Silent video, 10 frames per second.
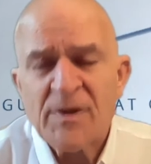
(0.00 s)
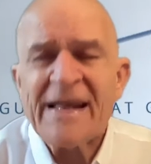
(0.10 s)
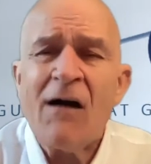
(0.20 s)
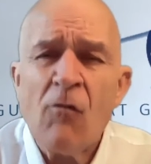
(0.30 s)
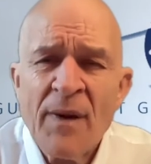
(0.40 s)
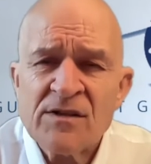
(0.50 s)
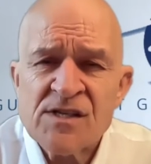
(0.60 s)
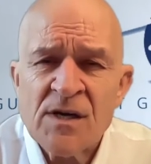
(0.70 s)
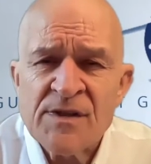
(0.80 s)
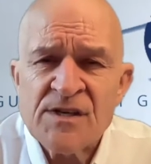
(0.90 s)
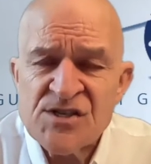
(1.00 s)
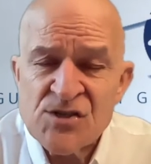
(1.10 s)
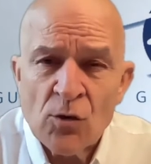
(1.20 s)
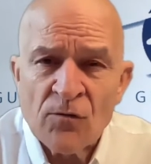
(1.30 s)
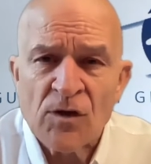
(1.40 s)
But how about some of the
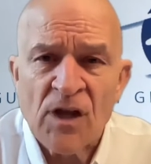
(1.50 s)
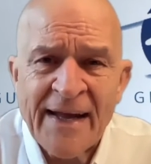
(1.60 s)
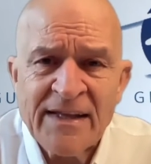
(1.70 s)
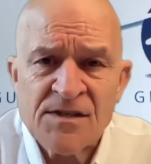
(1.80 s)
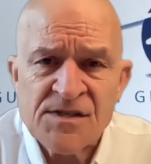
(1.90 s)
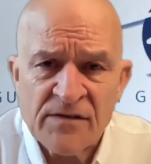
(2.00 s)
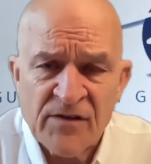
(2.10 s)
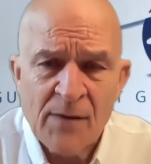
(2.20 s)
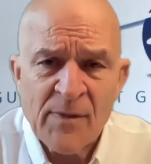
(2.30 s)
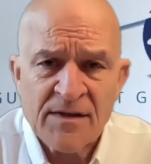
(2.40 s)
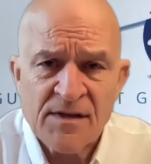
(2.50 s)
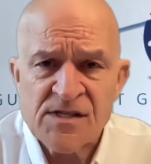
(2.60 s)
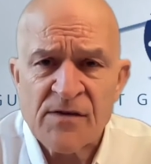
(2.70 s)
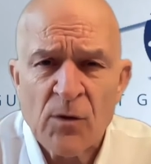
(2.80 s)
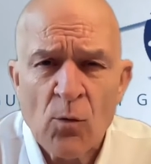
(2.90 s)
silver linings that have come out of
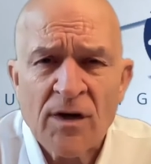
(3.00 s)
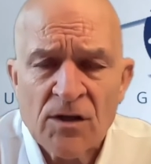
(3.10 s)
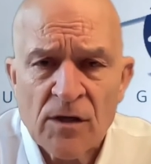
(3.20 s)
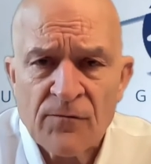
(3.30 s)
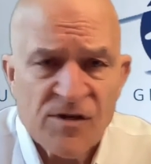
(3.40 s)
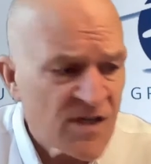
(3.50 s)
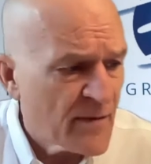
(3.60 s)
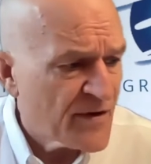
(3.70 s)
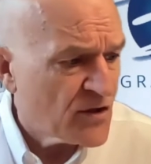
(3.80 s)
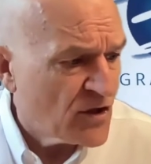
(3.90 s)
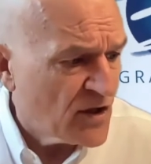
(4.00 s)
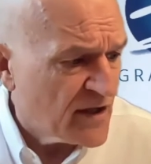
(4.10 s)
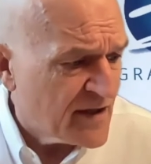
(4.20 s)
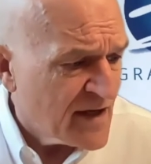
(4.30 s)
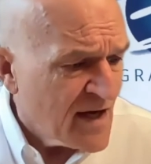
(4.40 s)
this if we want to look for some of the good?